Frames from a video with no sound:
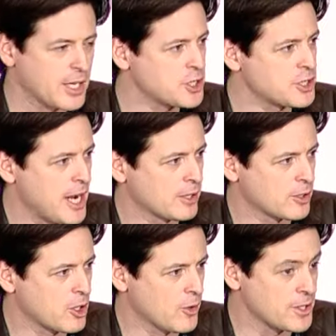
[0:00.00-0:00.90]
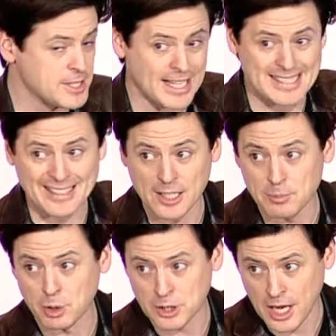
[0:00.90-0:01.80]
Aisha Tyler called the Sexy
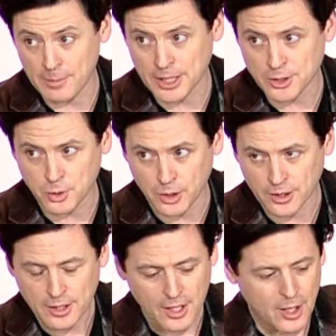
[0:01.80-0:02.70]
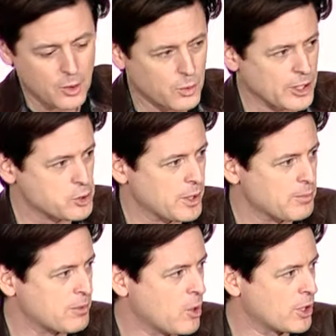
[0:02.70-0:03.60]
Liberal Comedy Tour, which we
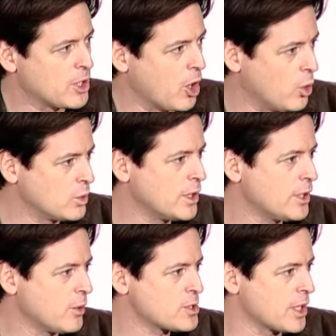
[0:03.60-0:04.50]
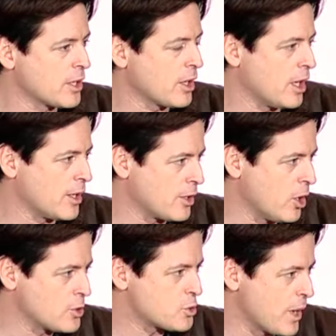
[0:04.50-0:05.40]
promoted only using the
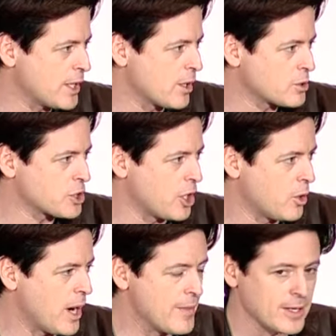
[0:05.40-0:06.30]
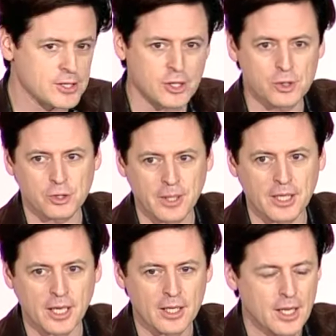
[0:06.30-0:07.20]
host's radio show and then social
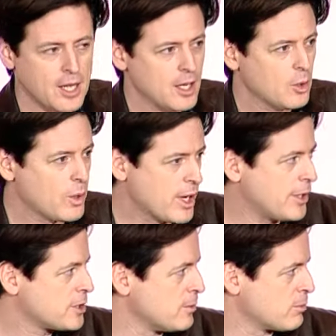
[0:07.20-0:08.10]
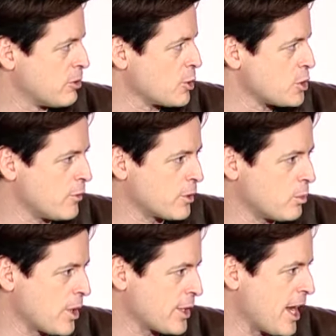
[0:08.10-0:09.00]
media. Went on to gross over
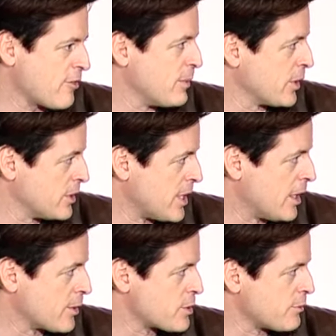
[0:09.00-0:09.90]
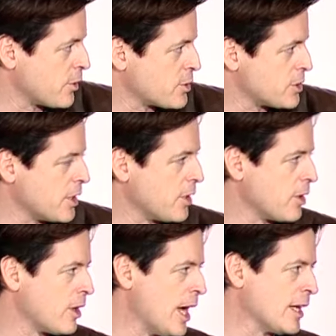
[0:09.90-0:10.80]
$1.5 million the first
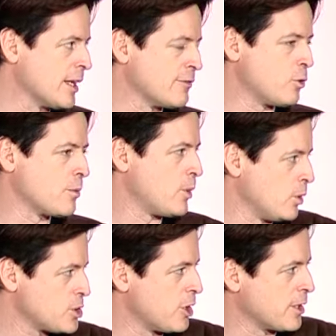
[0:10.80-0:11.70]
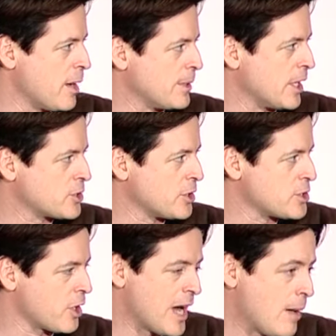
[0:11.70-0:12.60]
year and get 4 Pollstar
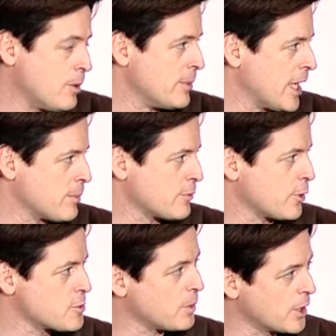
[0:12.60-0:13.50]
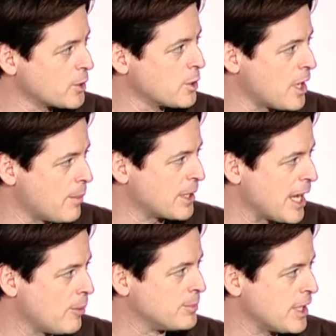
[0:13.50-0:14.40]
nominations. Our album became the first political comedy
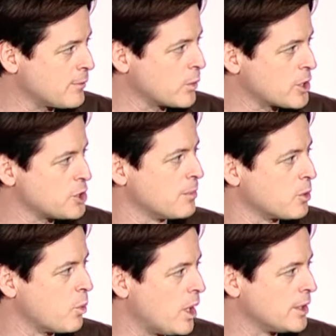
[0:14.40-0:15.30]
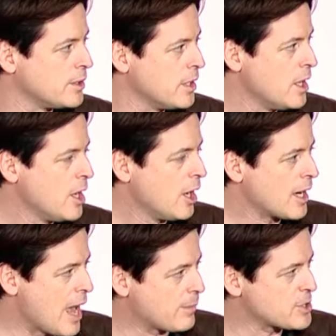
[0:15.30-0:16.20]
album to ever reach #1
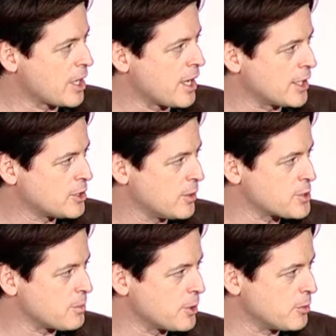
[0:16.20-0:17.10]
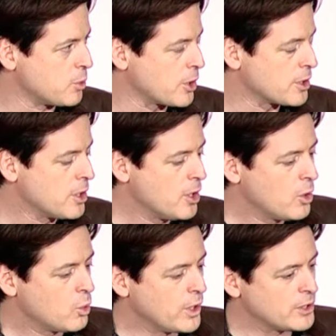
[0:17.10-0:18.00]
on Amazon, iTunes, and Billboard.
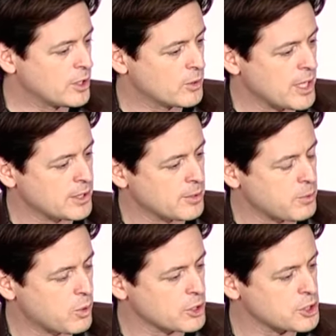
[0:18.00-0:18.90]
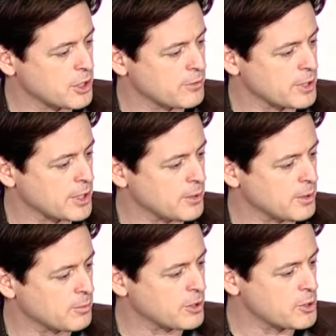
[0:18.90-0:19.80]
We donated a portion of the
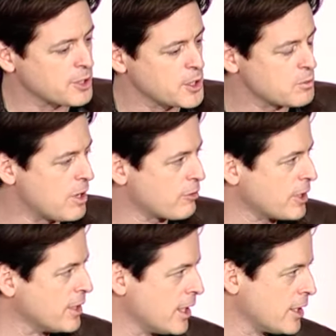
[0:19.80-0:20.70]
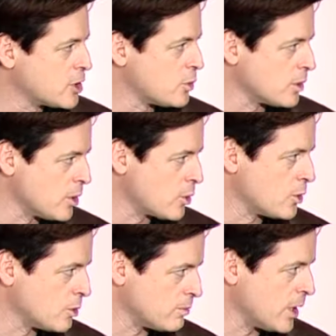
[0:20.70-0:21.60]
proceeds from every gig to a
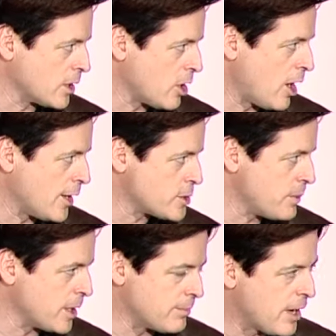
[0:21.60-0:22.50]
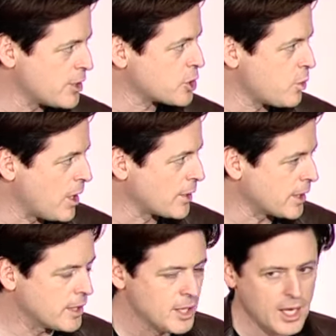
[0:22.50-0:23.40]
local cause, be it marriage
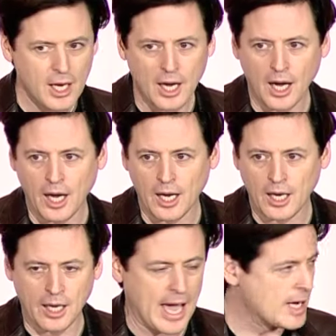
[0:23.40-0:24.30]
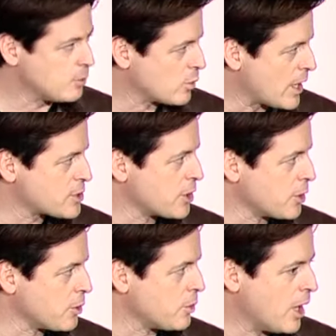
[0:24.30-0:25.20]
equality, animal
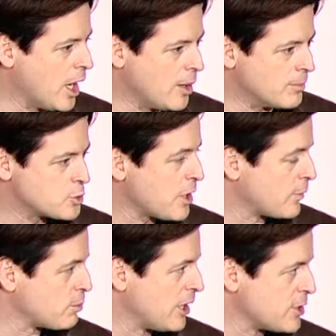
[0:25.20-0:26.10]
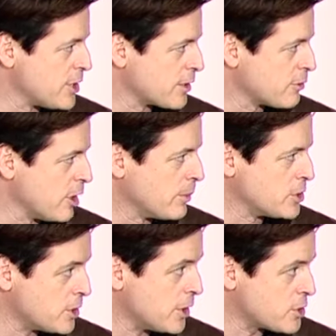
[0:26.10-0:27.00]
rescue, Trevor Project for
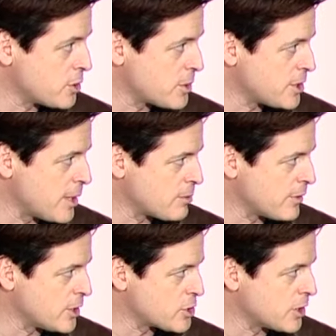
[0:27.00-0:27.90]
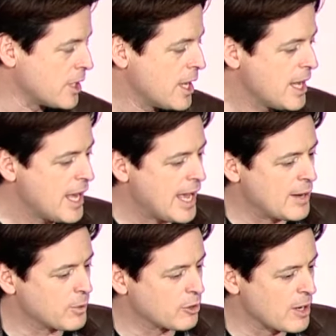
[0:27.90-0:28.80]
LBGT suicide prevention.
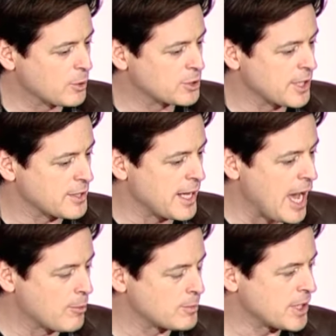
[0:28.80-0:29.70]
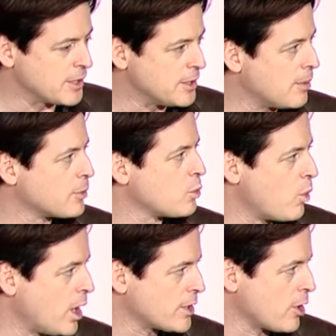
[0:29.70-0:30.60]
And we were able to get the album to hit
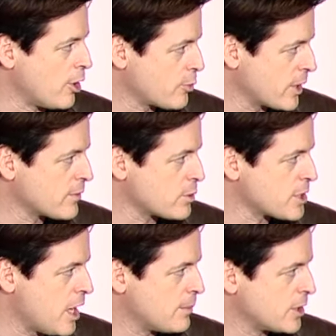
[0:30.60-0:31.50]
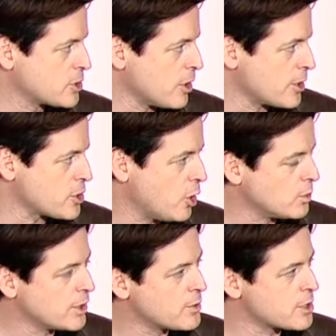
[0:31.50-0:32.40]
#1 on all 3 of those comedy charts
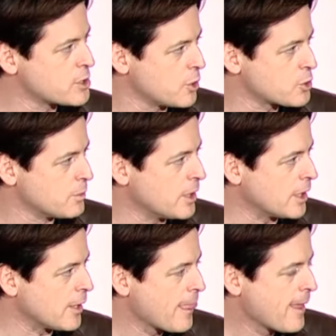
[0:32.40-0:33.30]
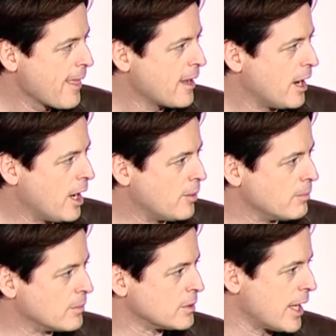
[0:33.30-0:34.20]
only using social media.
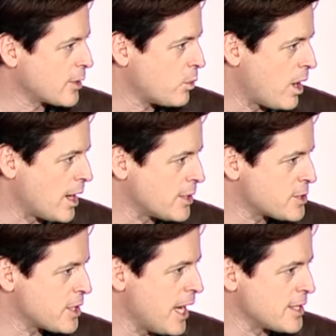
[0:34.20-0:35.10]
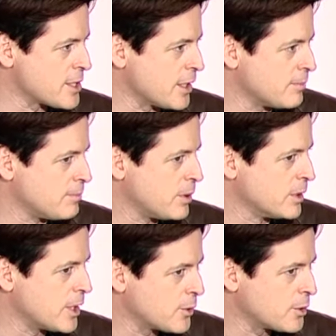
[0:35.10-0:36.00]
Likewise, as a
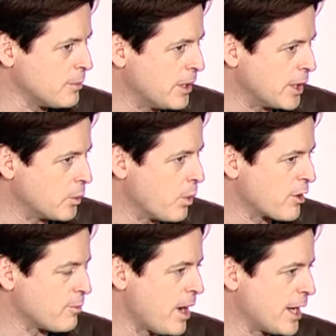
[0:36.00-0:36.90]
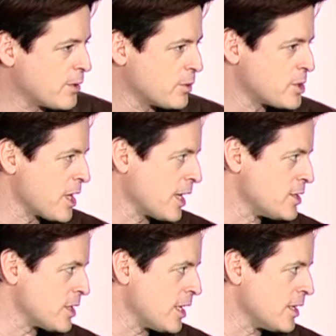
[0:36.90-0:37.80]
political comedian, one of my
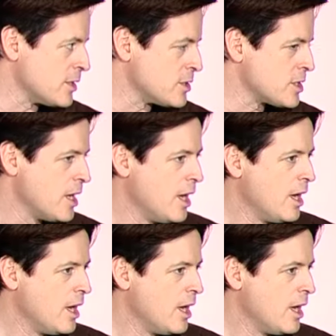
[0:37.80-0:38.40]
crusades is